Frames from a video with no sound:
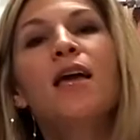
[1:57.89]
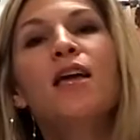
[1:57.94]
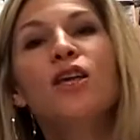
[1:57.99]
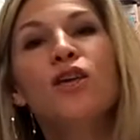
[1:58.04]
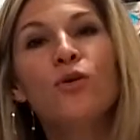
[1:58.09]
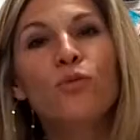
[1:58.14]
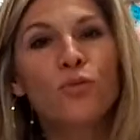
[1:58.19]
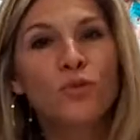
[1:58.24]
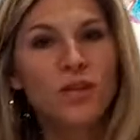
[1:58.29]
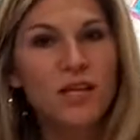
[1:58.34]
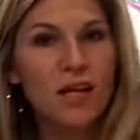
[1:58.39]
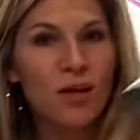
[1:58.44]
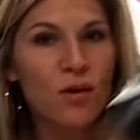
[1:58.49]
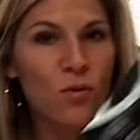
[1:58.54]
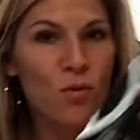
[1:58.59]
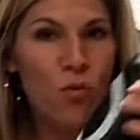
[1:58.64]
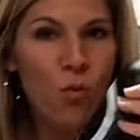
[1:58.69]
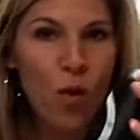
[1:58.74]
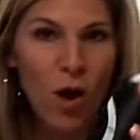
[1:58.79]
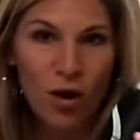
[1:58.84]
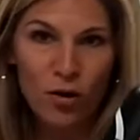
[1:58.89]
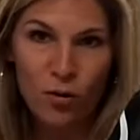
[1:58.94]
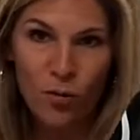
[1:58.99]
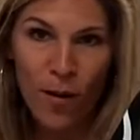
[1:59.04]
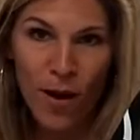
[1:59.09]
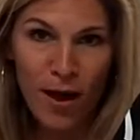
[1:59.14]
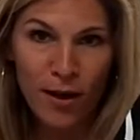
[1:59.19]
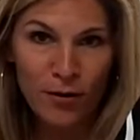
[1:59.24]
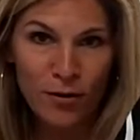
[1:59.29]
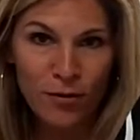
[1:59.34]
You will need a water
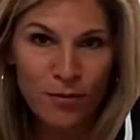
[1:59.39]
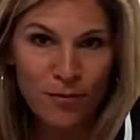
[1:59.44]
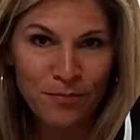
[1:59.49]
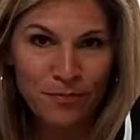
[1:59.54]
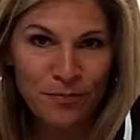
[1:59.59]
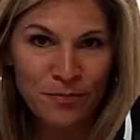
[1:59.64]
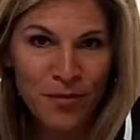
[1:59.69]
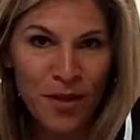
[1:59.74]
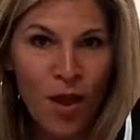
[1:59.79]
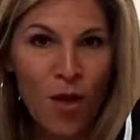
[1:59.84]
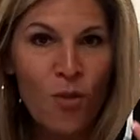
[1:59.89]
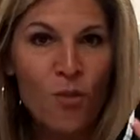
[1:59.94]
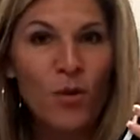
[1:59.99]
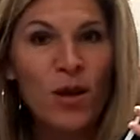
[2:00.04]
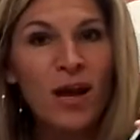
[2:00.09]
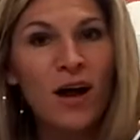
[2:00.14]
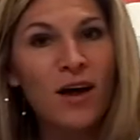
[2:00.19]
bottle. We